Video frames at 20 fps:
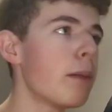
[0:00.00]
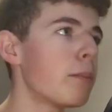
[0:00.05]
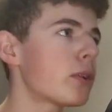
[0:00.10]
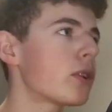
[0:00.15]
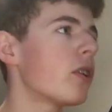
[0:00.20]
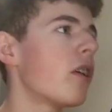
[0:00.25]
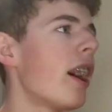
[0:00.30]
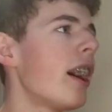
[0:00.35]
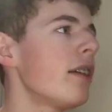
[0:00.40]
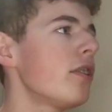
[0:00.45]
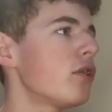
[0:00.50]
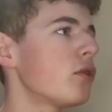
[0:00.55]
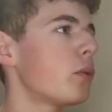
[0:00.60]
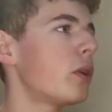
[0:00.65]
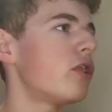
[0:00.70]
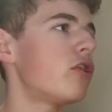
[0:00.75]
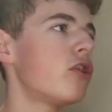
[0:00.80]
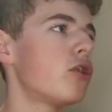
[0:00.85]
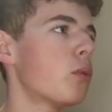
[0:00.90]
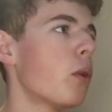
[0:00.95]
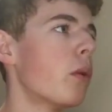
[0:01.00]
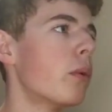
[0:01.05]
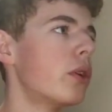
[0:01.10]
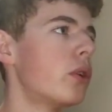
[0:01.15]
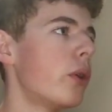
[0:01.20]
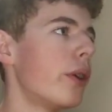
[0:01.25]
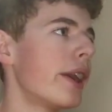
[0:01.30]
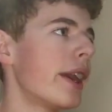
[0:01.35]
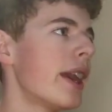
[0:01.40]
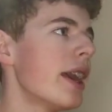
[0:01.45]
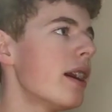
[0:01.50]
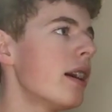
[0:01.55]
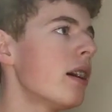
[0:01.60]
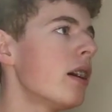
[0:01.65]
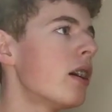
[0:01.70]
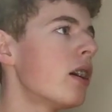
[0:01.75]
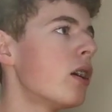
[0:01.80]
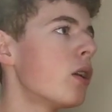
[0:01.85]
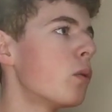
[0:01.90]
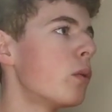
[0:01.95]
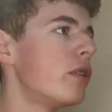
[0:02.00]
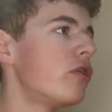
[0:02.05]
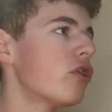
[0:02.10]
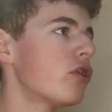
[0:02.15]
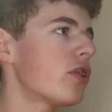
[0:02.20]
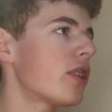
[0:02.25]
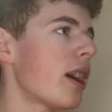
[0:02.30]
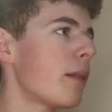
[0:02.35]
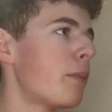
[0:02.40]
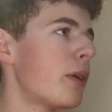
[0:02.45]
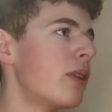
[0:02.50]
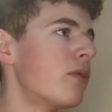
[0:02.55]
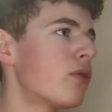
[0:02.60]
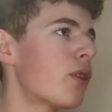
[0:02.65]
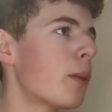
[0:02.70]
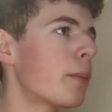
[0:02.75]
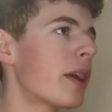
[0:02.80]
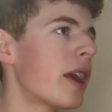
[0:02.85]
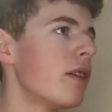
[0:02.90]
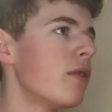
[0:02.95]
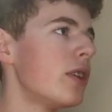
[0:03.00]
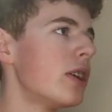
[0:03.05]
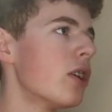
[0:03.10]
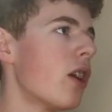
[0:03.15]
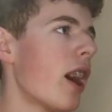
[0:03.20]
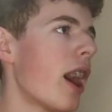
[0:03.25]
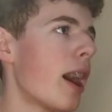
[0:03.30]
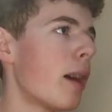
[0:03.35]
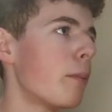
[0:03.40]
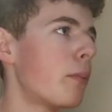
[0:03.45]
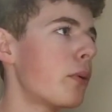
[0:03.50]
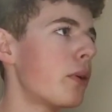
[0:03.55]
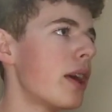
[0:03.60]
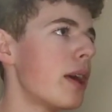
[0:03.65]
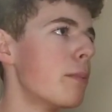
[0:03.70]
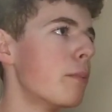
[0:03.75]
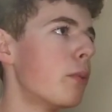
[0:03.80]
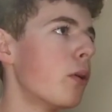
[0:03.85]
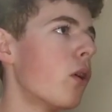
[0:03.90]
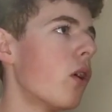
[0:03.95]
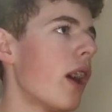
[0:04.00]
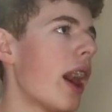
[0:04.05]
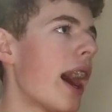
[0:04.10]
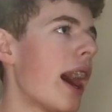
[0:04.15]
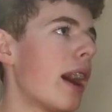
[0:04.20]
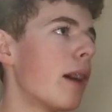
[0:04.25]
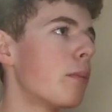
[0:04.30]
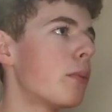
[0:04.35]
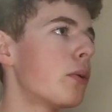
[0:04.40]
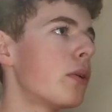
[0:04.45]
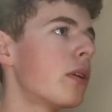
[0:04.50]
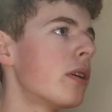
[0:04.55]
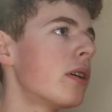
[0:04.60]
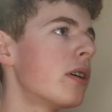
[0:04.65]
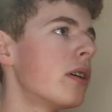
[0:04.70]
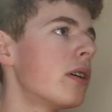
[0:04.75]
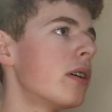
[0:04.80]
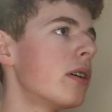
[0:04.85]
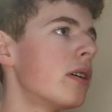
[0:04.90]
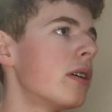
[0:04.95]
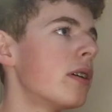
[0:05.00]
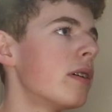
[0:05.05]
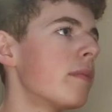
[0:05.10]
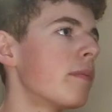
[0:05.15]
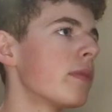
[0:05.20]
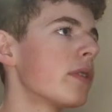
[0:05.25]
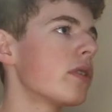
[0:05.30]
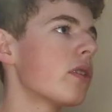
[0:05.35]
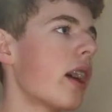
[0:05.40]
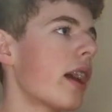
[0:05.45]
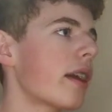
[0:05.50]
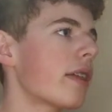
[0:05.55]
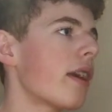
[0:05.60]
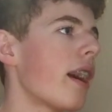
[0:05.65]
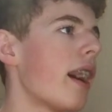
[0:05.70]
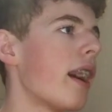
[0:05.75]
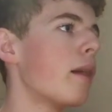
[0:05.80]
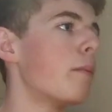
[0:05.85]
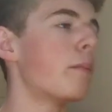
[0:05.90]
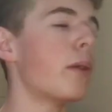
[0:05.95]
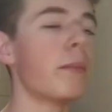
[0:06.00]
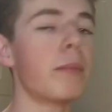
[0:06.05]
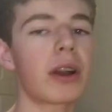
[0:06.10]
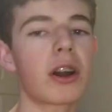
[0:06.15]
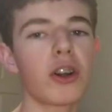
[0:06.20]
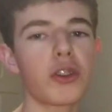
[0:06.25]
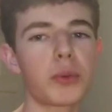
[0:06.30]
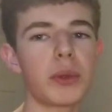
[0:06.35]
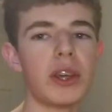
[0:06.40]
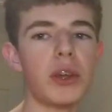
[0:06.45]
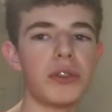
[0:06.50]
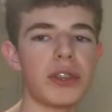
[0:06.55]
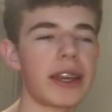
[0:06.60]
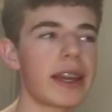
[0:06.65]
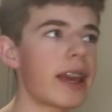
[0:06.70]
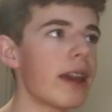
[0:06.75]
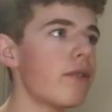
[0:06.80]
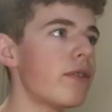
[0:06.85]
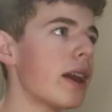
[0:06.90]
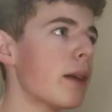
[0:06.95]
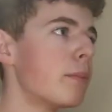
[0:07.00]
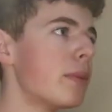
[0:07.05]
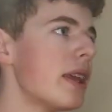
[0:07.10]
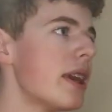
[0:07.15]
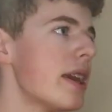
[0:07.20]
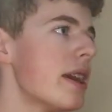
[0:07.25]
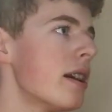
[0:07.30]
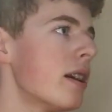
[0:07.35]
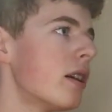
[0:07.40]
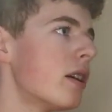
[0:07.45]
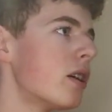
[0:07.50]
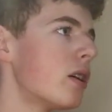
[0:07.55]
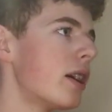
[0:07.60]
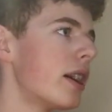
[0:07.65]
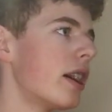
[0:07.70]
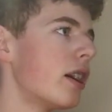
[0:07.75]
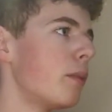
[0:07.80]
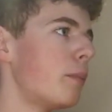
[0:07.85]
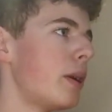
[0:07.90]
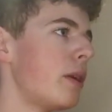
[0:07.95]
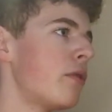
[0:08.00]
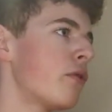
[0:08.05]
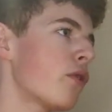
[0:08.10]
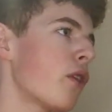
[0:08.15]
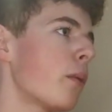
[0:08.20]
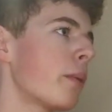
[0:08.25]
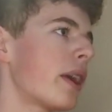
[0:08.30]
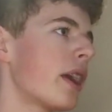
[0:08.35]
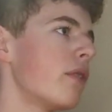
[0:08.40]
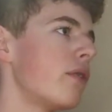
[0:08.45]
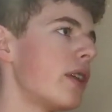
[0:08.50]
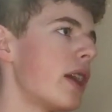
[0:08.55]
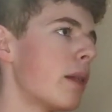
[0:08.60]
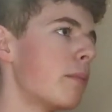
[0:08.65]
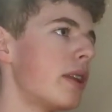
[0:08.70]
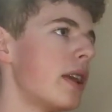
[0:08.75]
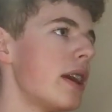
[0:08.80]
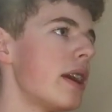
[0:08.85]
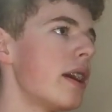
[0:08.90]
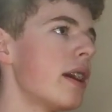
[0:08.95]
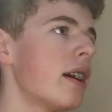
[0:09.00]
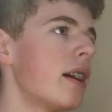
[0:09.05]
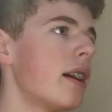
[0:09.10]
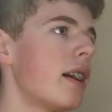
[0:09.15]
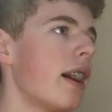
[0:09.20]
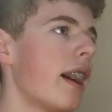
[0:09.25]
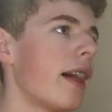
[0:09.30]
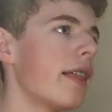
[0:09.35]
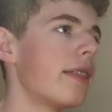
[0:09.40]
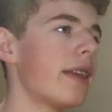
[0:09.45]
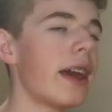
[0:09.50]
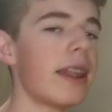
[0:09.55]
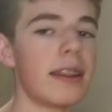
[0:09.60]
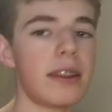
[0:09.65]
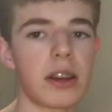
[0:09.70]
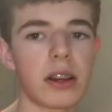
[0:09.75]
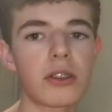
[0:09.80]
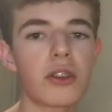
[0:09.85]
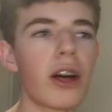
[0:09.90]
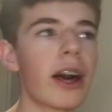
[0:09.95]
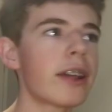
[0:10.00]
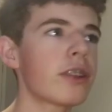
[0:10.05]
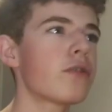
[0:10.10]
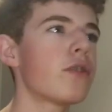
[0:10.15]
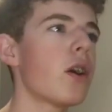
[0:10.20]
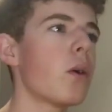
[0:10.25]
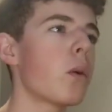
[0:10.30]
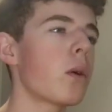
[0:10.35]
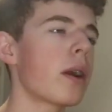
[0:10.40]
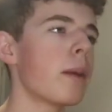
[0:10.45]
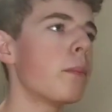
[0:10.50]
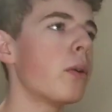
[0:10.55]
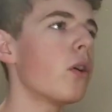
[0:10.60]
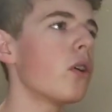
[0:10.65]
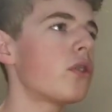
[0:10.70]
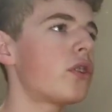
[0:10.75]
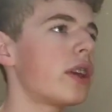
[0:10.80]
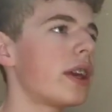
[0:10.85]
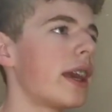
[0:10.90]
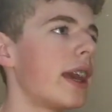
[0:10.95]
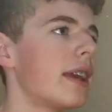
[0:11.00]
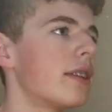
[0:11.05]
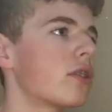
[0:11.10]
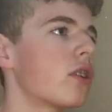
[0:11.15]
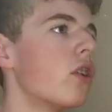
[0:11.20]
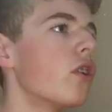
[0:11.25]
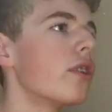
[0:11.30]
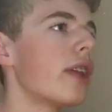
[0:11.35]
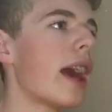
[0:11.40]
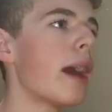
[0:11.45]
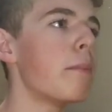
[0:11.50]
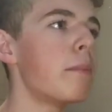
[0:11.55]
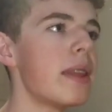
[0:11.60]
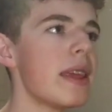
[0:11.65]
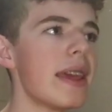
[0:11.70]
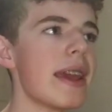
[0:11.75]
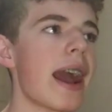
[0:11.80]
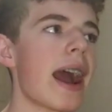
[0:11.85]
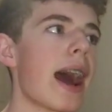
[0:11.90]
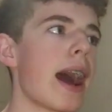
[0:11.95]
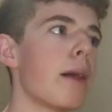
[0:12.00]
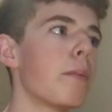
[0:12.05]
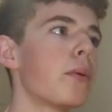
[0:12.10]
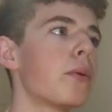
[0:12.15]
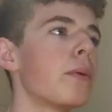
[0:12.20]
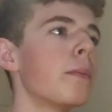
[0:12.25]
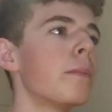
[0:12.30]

class, which is what we're doing here, we just type in from Kivy.app import app, like that. But because we're using KivyMD, it'll be from KivyMD, and then the class that we're importing is called MD app.